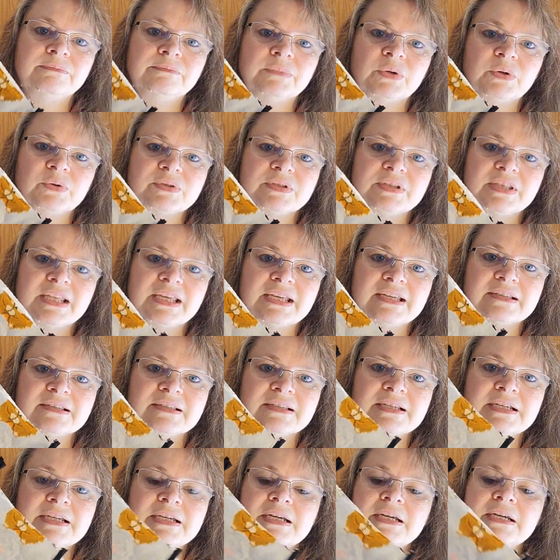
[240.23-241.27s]
most
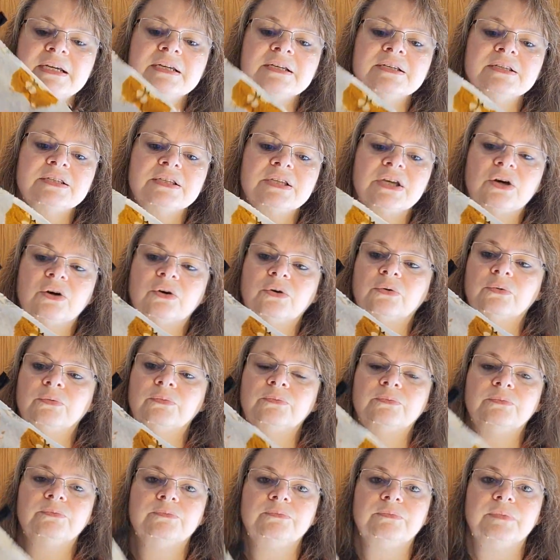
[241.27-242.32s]
things. So
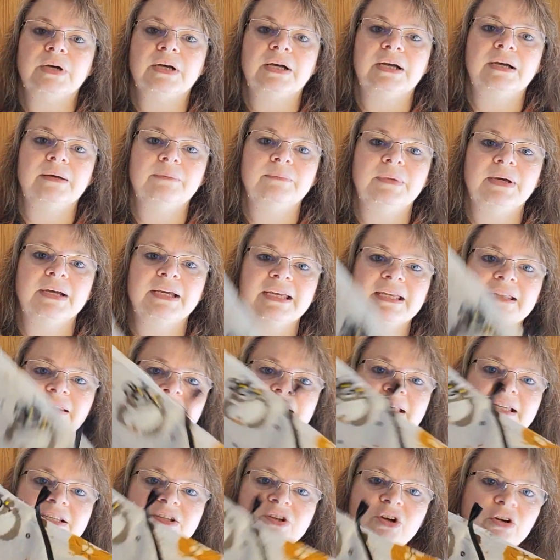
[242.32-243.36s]
again,
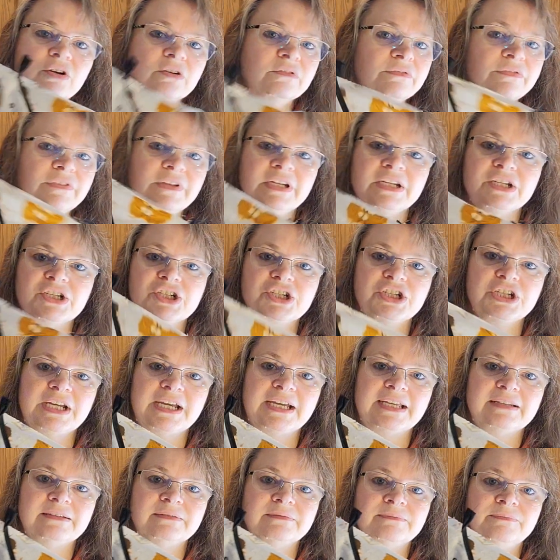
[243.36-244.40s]
these aren't finished
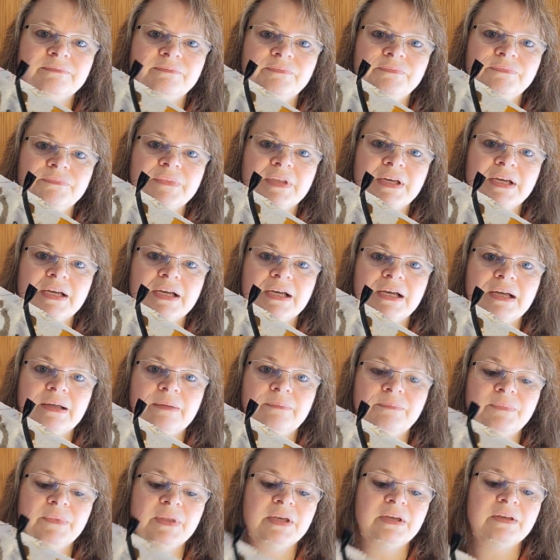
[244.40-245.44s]
yet.
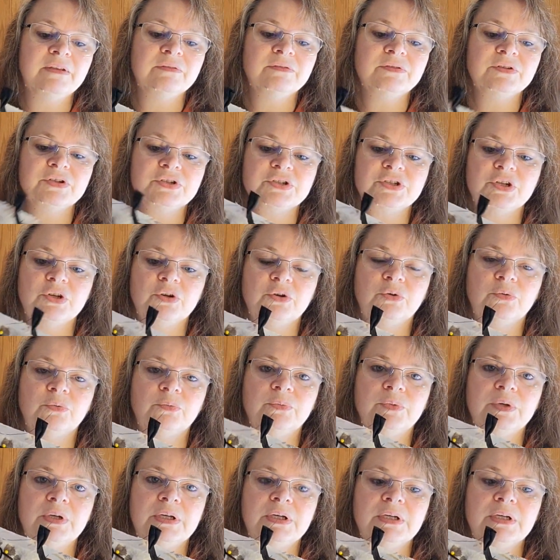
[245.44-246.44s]
There's no